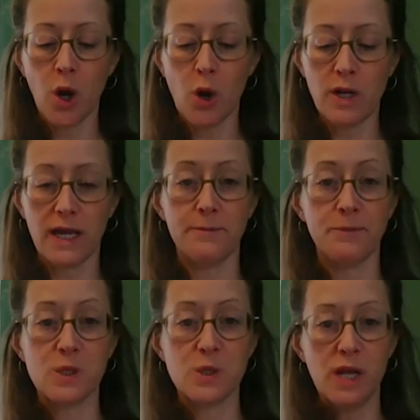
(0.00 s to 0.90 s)
Okay,
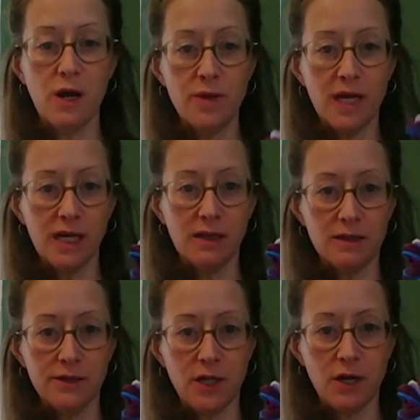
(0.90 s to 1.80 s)
so now my
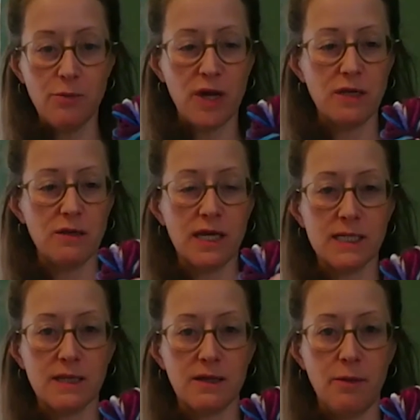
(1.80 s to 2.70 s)
little yarn bundle
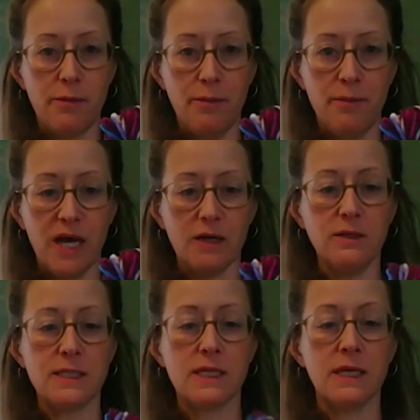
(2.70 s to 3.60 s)
has a little
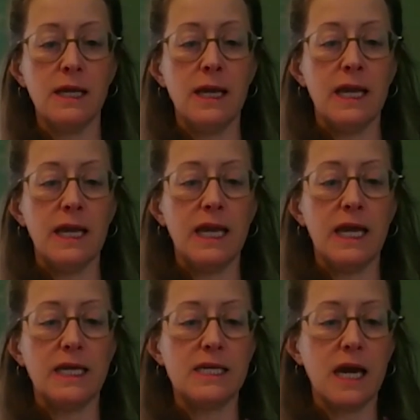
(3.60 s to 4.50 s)
belt,
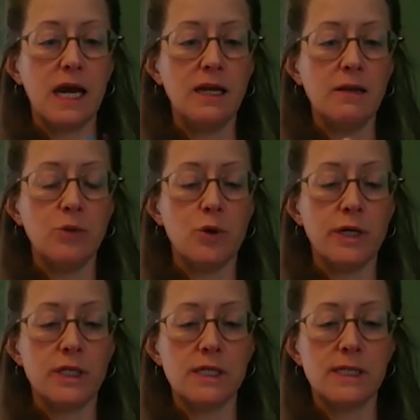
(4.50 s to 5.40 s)
and I am
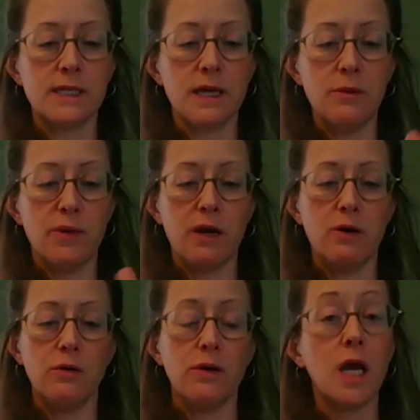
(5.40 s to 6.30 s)
going to set
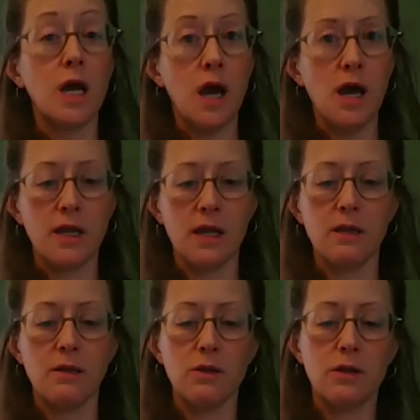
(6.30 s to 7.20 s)
about
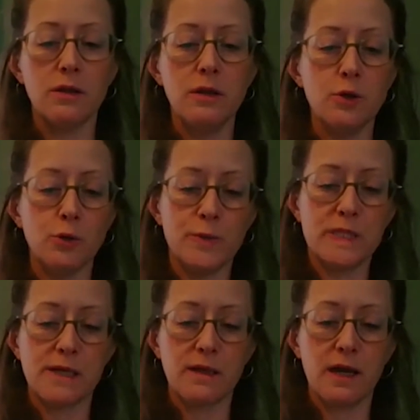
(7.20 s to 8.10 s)
cutting the
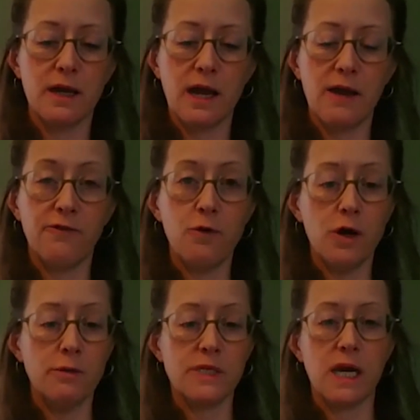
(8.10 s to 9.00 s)
loops that have
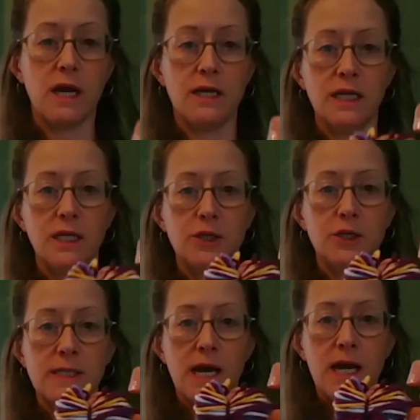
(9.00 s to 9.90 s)
formed on each
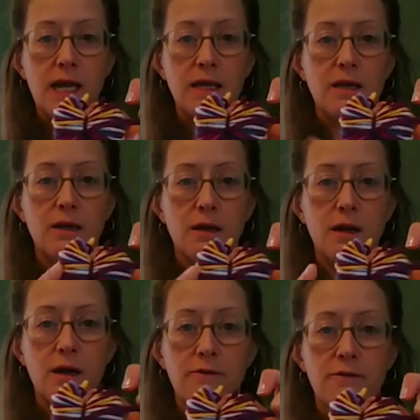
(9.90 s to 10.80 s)
side
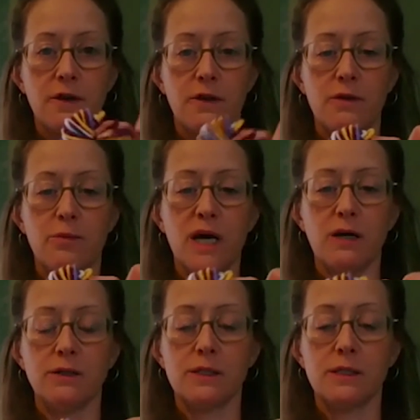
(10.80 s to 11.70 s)
of the belt.